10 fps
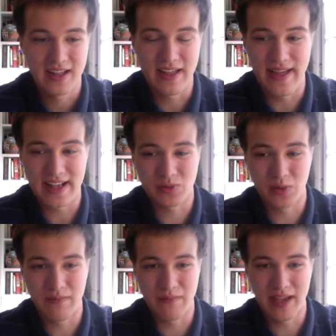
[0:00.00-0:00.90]
And that's
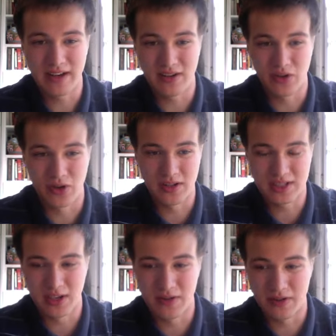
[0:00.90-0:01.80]
what made gold and
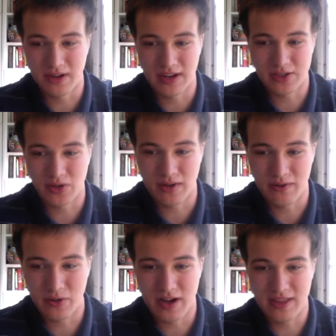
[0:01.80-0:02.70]
silver a store of
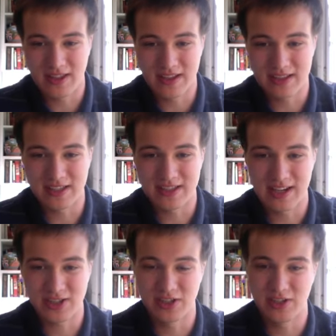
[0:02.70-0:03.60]
wealth because it's
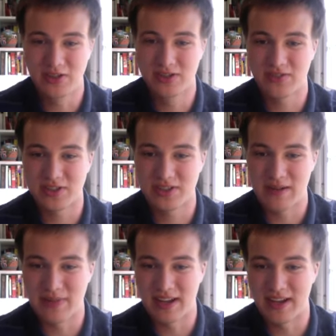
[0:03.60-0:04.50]
actually used for
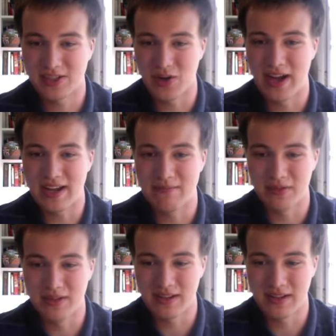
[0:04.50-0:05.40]
something. So I
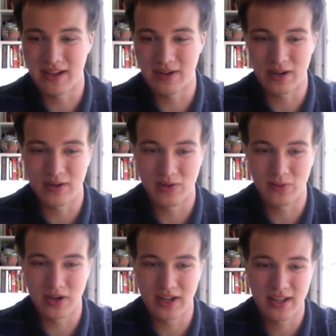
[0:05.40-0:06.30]
completely agree with
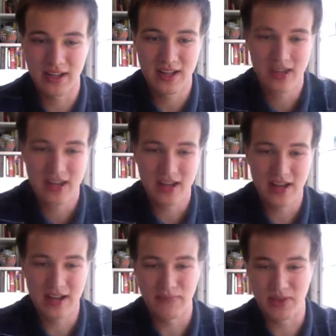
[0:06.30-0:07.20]
what
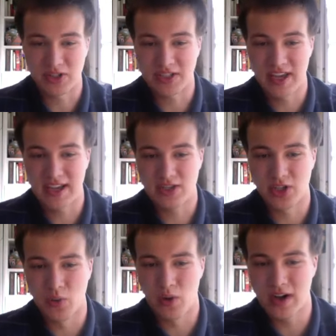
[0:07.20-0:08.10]
uh, you're saying.
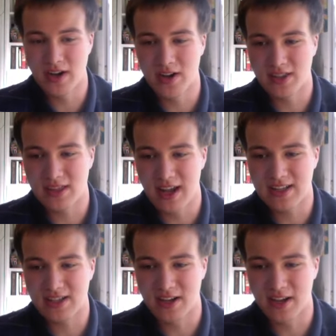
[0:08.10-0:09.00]
So, what are your
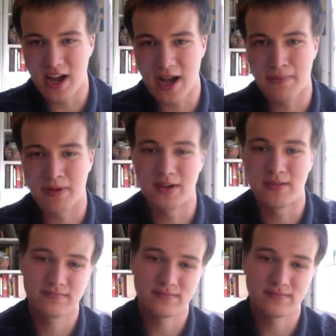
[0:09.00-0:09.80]
thoughts on copper?